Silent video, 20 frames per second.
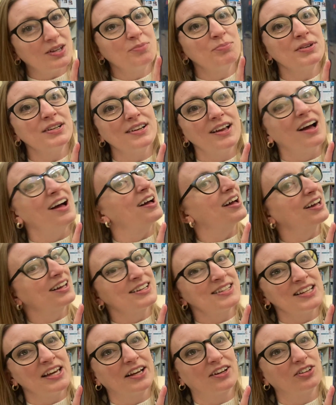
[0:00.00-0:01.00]
But
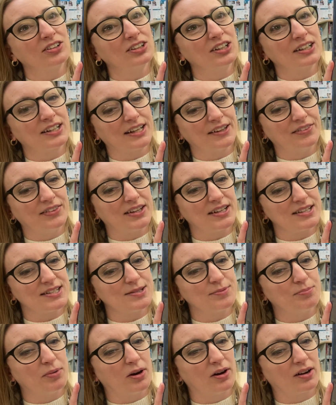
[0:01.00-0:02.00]
take a look at
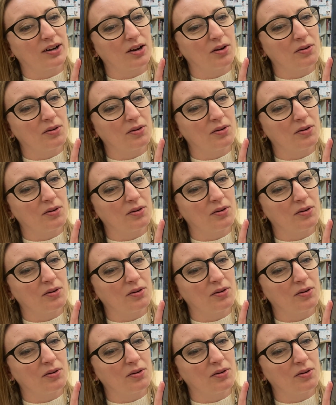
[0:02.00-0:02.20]
this book,